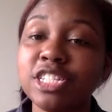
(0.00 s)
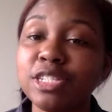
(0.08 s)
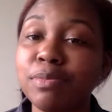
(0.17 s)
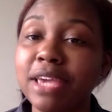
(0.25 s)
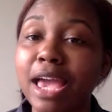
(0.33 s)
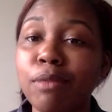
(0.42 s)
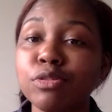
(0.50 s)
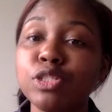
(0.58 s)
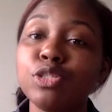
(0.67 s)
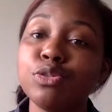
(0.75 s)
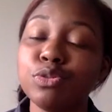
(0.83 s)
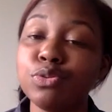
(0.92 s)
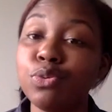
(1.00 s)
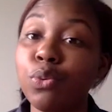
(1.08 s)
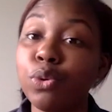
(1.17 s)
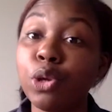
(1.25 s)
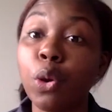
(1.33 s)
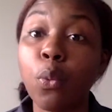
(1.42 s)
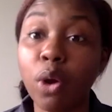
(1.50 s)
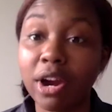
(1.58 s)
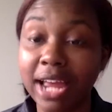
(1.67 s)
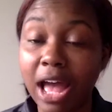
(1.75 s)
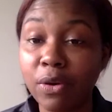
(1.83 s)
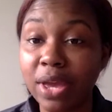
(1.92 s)
to be able to, you know, work
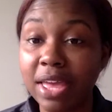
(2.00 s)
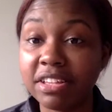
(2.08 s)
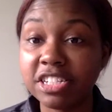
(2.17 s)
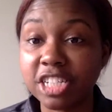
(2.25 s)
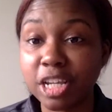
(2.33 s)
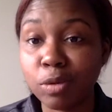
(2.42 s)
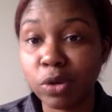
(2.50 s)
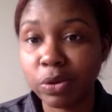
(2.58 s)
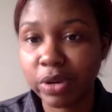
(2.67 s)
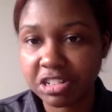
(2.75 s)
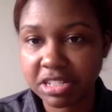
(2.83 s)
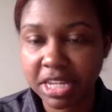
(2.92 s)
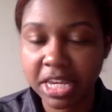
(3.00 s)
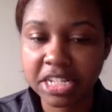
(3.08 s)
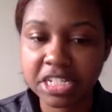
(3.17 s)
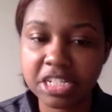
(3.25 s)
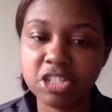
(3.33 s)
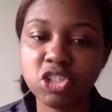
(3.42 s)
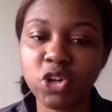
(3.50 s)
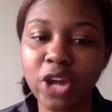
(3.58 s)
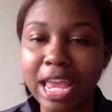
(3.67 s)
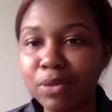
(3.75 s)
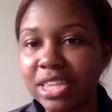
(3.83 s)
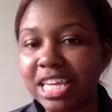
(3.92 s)
out in the gym with Richardson Hitchens,
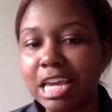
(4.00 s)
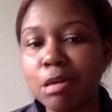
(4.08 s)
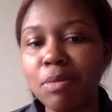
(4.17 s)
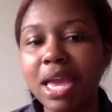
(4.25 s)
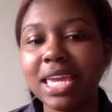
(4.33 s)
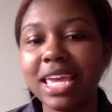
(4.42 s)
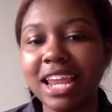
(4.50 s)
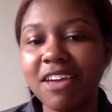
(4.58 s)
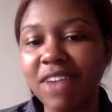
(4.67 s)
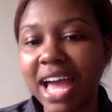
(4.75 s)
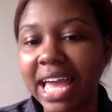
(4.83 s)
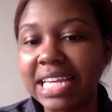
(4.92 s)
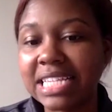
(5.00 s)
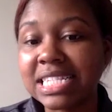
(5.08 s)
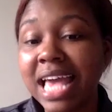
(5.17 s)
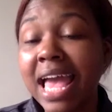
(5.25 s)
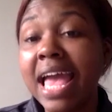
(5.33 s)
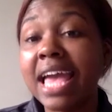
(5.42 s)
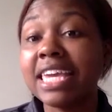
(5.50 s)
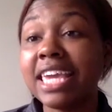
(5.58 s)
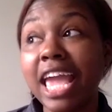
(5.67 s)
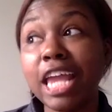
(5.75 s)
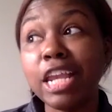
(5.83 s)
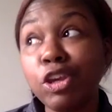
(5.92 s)
train with him, and get advice.
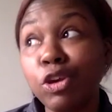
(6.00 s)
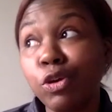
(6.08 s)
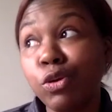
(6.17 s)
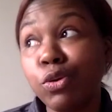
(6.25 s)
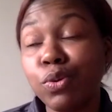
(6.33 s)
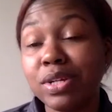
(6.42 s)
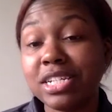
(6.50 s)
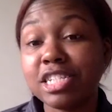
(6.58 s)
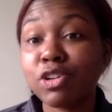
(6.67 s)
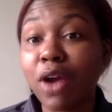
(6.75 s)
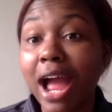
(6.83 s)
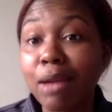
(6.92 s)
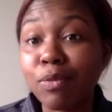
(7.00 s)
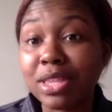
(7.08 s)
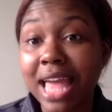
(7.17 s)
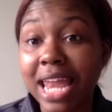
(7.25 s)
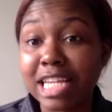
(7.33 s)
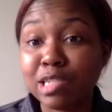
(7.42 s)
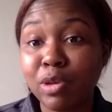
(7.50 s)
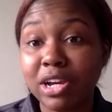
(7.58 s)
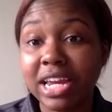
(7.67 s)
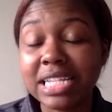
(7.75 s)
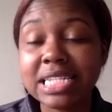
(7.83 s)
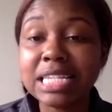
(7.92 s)
Can you describe what that
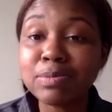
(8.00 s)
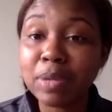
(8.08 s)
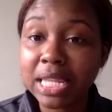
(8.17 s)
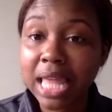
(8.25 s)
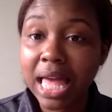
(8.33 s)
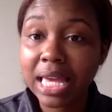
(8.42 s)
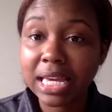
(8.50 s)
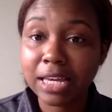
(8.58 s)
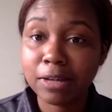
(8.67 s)
experience has been like?